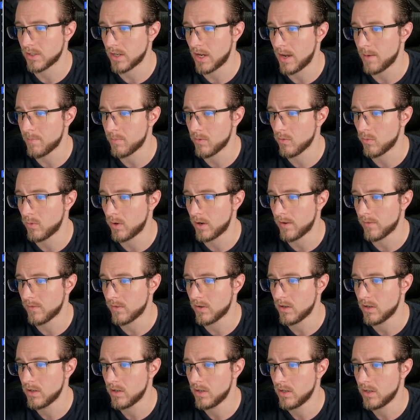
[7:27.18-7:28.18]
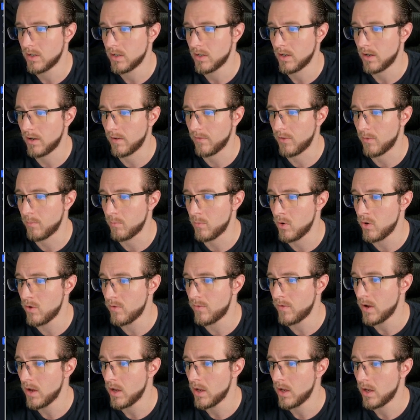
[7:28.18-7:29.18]
top or whatever of the
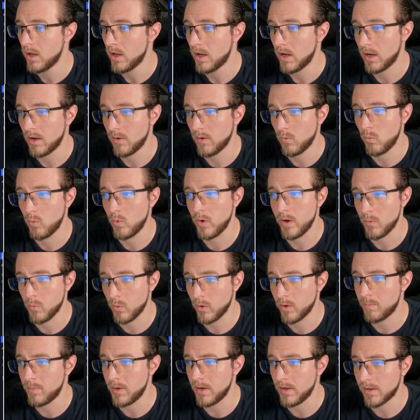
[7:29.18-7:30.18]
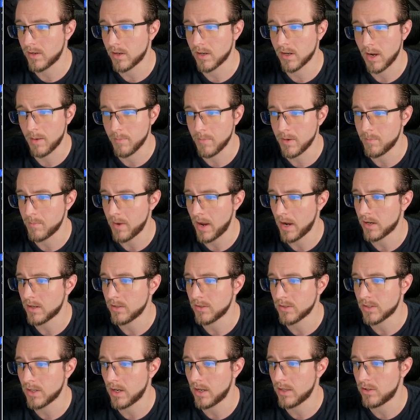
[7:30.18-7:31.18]
move, we would be coming back
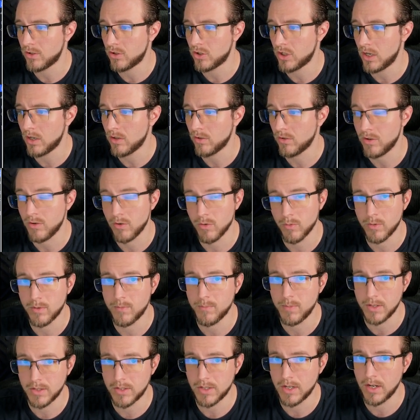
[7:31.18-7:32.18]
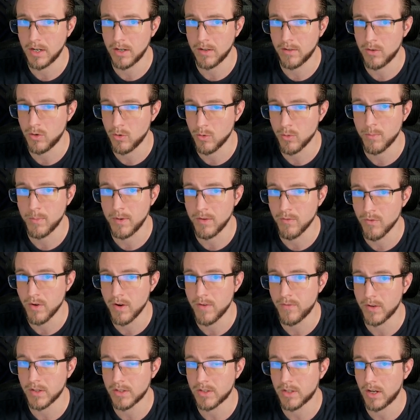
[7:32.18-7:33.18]
inside the channel. You would be
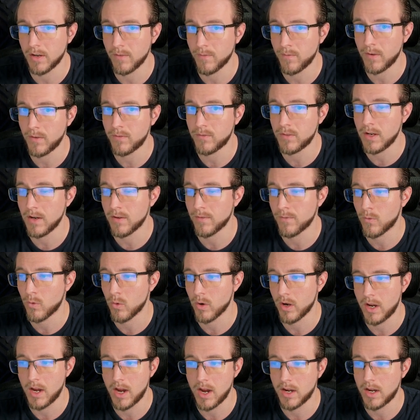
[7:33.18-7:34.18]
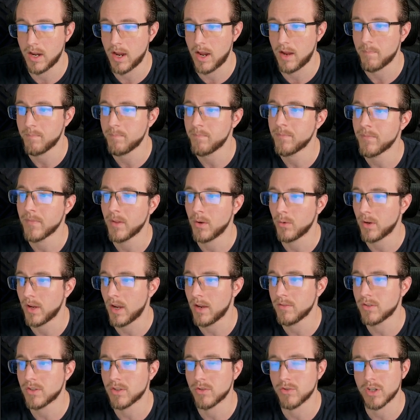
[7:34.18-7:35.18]
revisiting 50 and 48K.
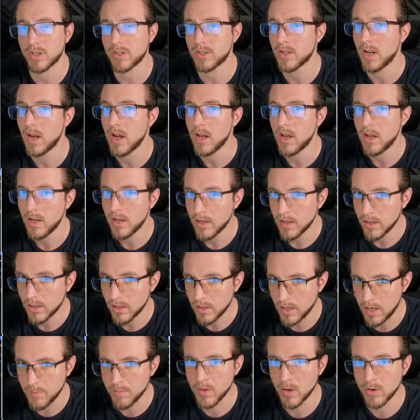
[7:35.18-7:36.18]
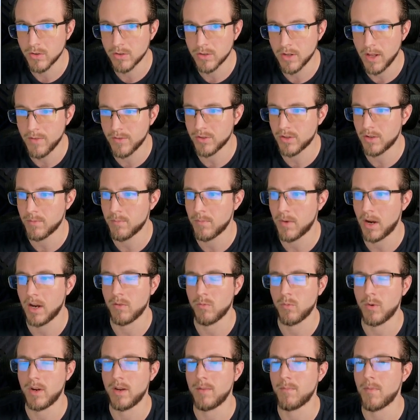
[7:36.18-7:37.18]
Okay, so just keep those levels in
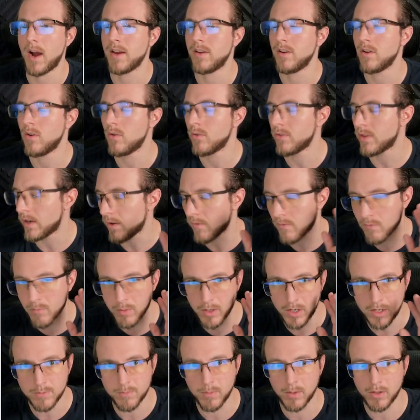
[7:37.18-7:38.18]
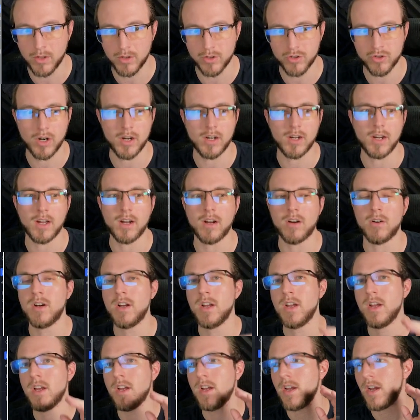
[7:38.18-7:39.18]
mind. I know that everybody's bullish right
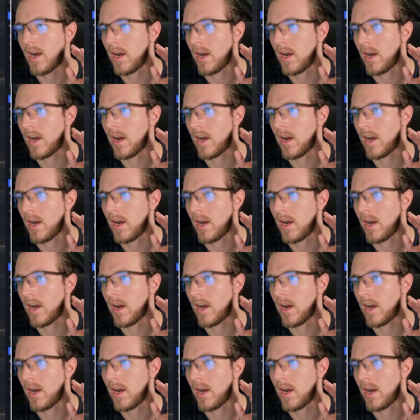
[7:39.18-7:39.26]
now.